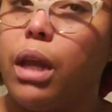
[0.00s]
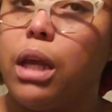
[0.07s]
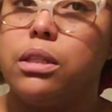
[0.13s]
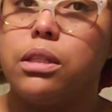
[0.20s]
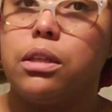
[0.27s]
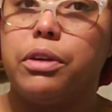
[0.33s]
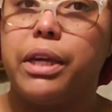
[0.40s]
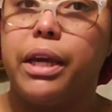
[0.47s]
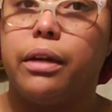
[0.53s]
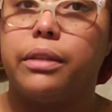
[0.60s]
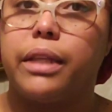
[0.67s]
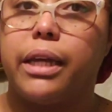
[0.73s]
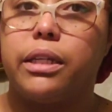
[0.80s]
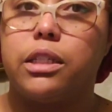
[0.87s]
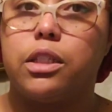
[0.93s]
So yeah,
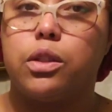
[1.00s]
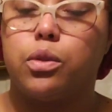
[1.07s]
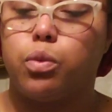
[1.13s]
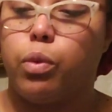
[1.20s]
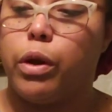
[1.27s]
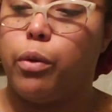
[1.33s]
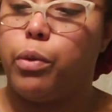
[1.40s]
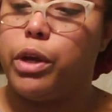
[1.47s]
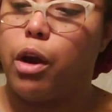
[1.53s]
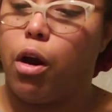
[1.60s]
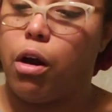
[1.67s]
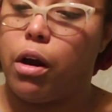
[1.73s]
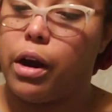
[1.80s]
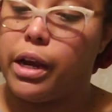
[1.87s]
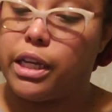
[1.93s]
that is where we
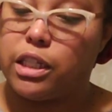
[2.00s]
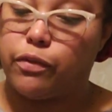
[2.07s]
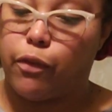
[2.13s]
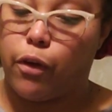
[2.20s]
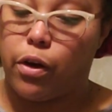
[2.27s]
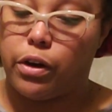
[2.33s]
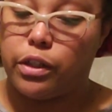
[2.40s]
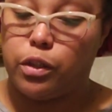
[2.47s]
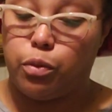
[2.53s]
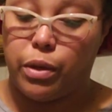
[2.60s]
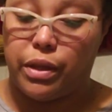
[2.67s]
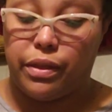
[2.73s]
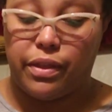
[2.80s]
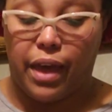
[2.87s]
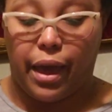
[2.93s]
are as far as
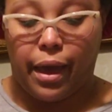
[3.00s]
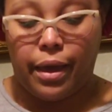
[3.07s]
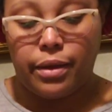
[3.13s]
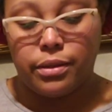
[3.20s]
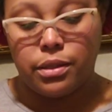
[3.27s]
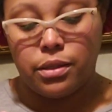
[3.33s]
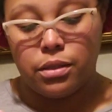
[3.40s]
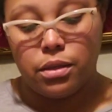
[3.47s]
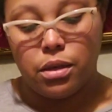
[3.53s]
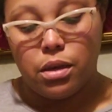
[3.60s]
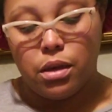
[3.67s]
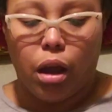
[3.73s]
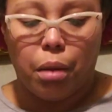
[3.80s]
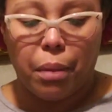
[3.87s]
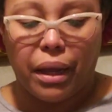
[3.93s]
with that.
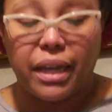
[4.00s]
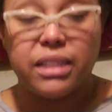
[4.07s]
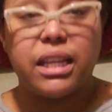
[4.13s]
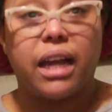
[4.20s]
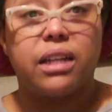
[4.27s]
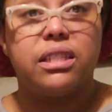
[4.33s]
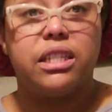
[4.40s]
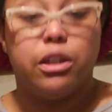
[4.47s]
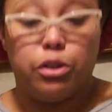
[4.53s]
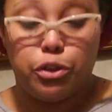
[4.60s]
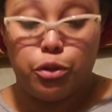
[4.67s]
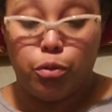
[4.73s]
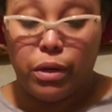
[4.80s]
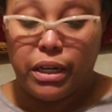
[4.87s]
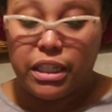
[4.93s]
I guess I could tell
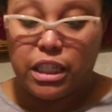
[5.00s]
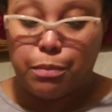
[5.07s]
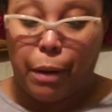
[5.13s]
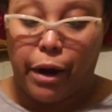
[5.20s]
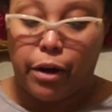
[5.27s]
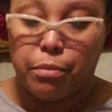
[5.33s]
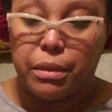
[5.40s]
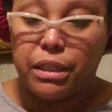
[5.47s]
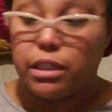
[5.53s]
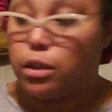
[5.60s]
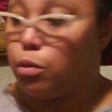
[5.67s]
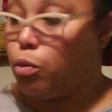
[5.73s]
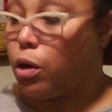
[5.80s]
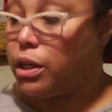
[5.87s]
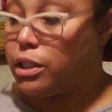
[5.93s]
you what inspired me
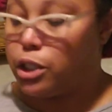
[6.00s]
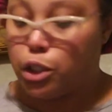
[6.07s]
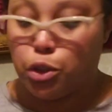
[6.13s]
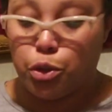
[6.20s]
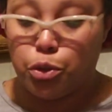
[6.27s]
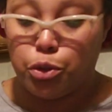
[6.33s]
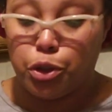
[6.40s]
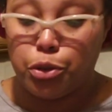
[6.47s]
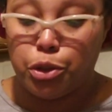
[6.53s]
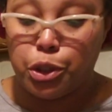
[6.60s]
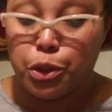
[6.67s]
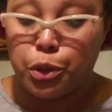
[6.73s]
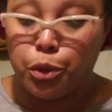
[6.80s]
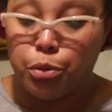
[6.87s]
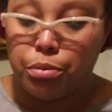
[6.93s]
to want to do
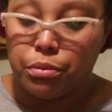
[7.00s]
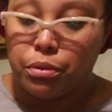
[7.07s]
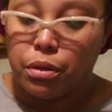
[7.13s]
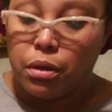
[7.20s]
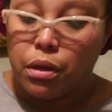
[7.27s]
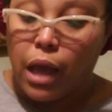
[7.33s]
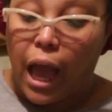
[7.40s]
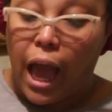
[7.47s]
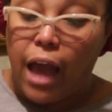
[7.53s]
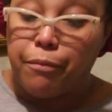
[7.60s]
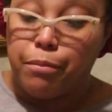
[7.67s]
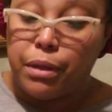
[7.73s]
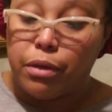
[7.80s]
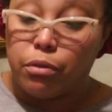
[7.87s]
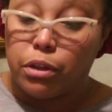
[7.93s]
YouTube.
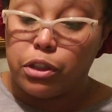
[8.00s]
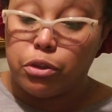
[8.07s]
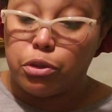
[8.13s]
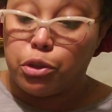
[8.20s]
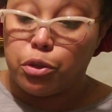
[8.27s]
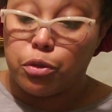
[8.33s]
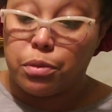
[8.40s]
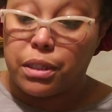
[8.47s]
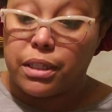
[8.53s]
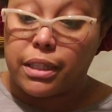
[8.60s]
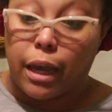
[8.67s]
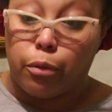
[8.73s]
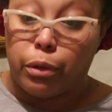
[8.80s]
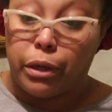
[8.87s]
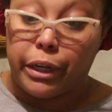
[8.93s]
I've been on YouTube
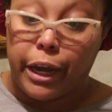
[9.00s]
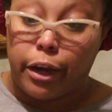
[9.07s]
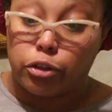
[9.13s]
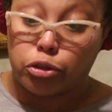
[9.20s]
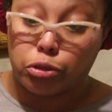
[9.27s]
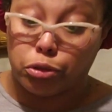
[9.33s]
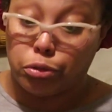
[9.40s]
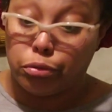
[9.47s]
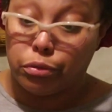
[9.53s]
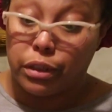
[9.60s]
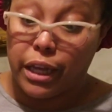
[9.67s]
since I went natural.